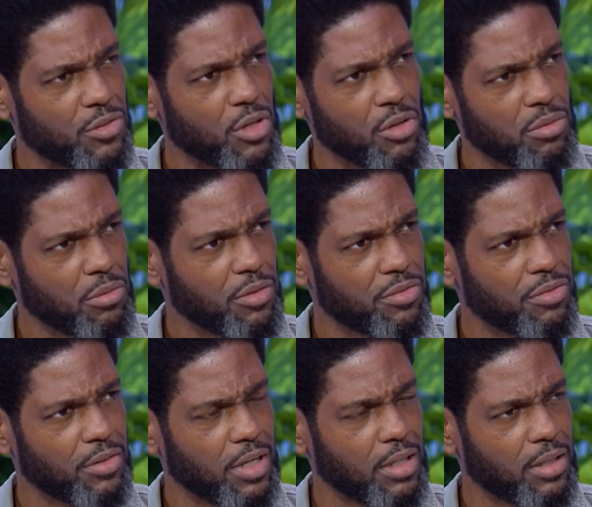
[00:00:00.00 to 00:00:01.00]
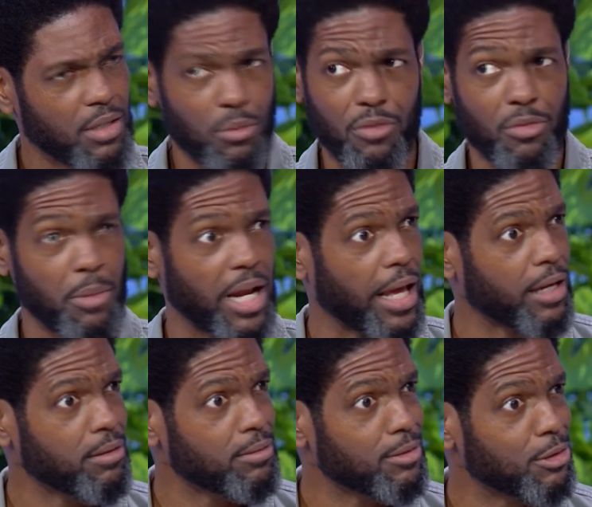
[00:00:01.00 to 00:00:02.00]
for you with anyone from LA
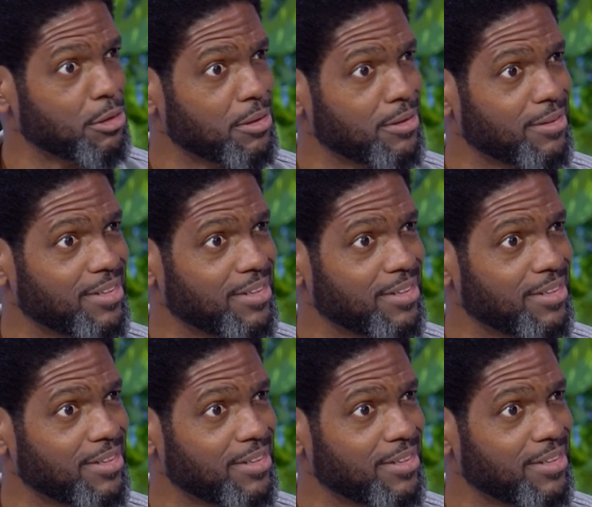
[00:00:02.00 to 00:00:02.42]
or?